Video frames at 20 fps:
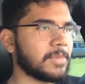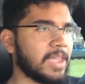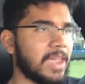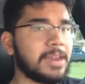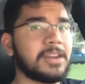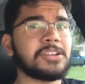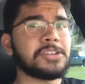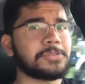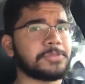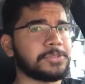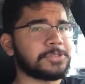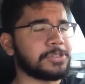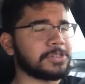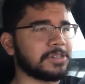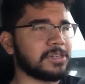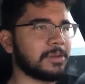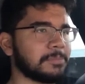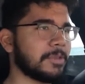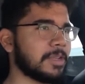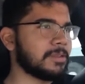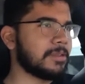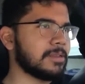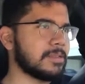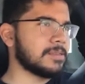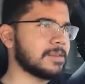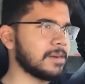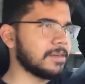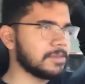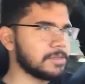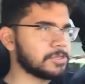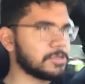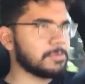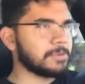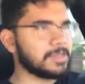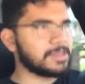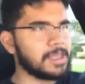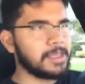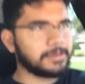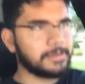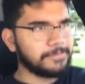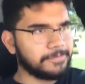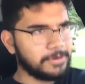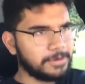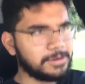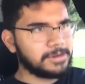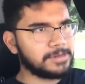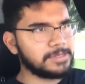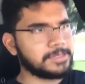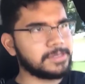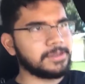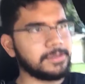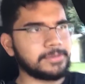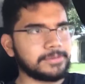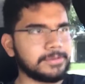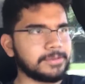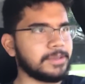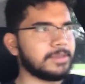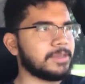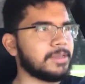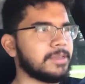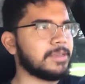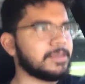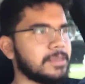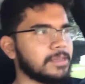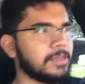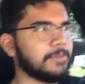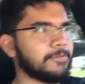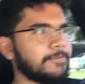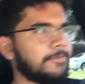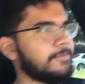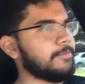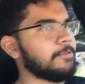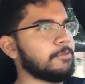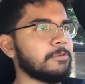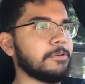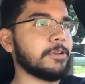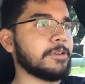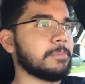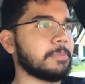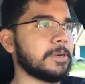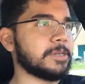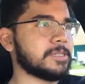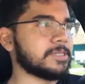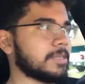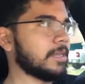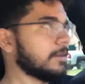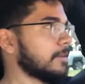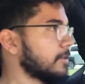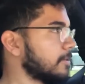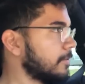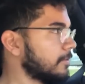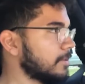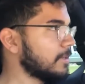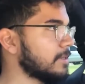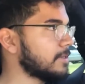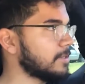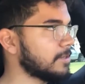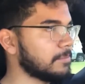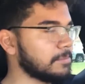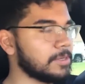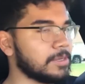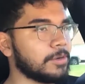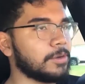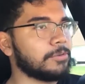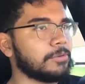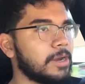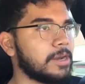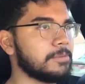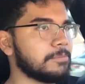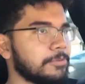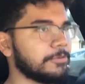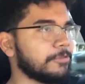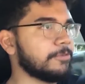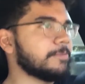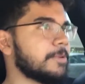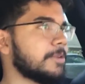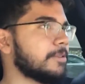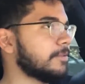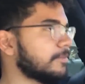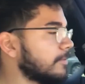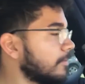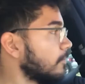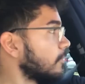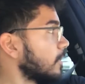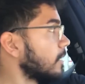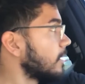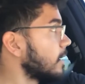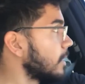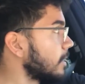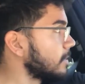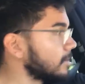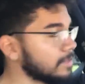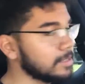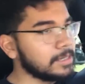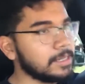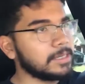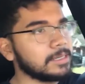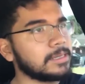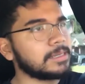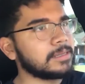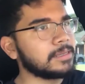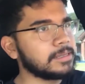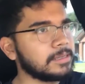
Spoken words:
headers for sure. I'm not entirely sure about the catalytic converters, so if you were to purchase headers for this, it'd be a great improvement for what it has stock.